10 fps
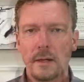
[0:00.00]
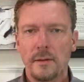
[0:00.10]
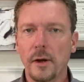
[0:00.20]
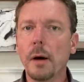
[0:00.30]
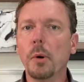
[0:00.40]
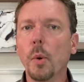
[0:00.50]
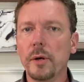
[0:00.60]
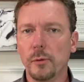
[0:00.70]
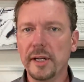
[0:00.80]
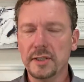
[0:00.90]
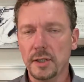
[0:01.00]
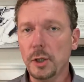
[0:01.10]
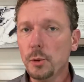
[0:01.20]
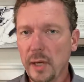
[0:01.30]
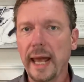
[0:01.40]
The number one reason
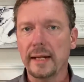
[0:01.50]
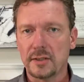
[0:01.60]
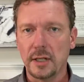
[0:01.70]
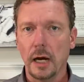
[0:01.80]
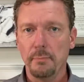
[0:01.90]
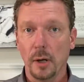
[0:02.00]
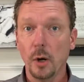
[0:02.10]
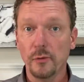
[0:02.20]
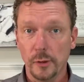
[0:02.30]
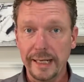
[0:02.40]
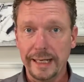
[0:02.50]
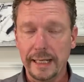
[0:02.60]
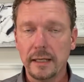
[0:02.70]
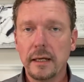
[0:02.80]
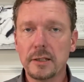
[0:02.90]
you can't stop
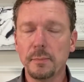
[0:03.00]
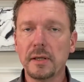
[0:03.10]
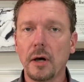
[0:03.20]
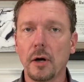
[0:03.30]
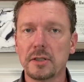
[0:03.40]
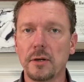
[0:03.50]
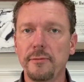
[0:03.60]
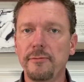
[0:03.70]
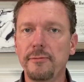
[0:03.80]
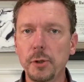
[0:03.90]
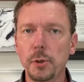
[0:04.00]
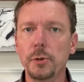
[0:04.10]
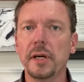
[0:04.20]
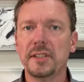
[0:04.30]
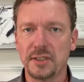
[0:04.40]
overeating is because of
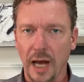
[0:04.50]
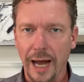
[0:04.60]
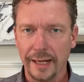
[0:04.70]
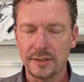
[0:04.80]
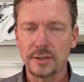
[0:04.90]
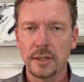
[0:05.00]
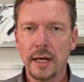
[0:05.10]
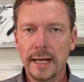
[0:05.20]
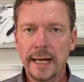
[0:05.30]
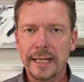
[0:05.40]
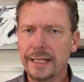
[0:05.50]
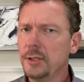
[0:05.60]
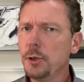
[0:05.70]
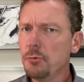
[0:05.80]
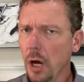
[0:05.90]
food science.
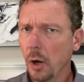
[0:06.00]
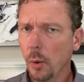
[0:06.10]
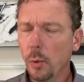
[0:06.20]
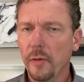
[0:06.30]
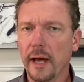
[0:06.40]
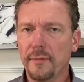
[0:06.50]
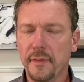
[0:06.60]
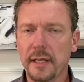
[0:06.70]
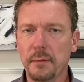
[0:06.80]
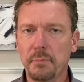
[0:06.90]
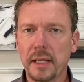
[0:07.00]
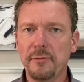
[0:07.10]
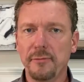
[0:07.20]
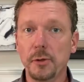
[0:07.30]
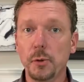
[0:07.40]
Did you know that the big
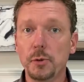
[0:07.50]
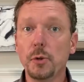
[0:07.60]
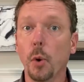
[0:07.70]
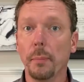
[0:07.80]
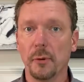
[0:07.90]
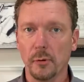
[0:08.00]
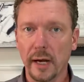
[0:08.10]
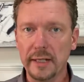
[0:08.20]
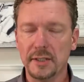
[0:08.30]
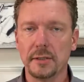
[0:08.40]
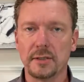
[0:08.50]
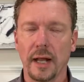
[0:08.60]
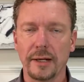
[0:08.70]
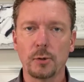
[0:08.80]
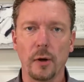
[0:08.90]
food corporations
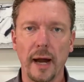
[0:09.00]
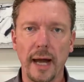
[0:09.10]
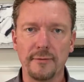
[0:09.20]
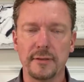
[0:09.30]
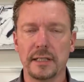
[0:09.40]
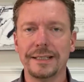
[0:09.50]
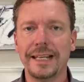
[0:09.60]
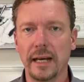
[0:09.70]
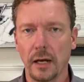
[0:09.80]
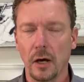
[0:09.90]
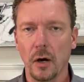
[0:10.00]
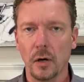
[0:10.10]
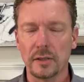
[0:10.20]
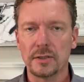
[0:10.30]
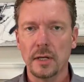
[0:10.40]
like Kraft and
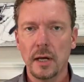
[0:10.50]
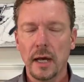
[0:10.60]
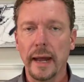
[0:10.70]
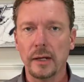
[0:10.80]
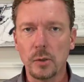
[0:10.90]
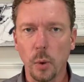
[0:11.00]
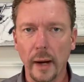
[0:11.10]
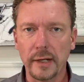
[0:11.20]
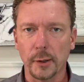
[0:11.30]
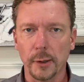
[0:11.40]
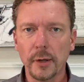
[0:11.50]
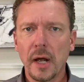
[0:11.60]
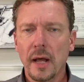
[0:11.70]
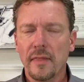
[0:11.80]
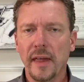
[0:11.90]
Kellogg's and Quaker,
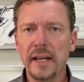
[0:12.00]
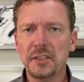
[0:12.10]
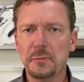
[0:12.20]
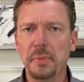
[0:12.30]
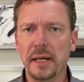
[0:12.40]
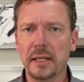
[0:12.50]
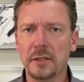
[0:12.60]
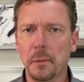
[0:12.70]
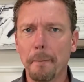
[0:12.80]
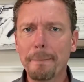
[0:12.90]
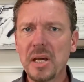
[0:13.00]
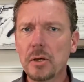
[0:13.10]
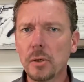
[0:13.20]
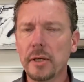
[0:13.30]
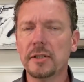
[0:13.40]
they spend
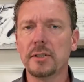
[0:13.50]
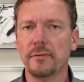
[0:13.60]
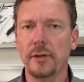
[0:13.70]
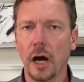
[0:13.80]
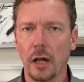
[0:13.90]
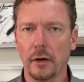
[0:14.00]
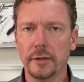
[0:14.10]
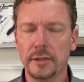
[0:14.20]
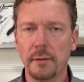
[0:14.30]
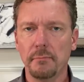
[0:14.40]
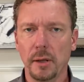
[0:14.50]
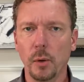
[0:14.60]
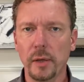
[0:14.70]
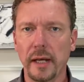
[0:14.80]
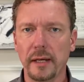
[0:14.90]
millions of dollars
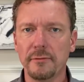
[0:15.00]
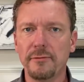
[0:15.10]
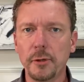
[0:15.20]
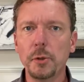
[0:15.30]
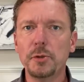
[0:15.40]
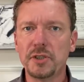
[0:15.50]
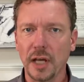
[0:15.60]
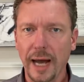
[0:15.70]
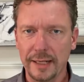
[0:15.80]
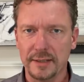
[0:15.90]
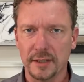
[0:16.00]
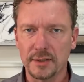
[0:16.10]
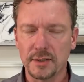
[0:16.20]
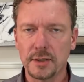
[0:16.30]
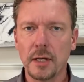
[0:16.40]
employing food
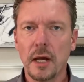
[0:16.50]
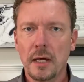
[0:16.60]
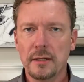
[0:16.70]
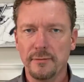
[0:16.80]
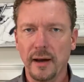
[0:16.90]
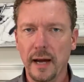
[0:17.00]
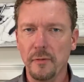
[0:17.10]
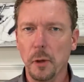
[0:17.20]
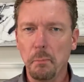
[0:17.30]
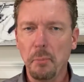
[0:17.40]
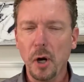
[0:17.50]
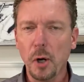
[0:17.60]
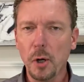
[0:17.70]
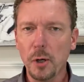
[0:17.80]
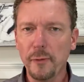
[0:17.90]
scientists to find the
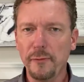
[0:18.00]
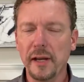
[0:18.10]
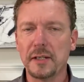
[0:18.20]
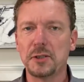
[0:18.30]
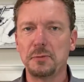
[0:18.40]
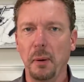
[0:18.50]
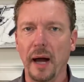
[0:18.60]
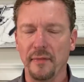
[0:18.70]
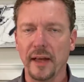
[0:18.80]
perfect spot.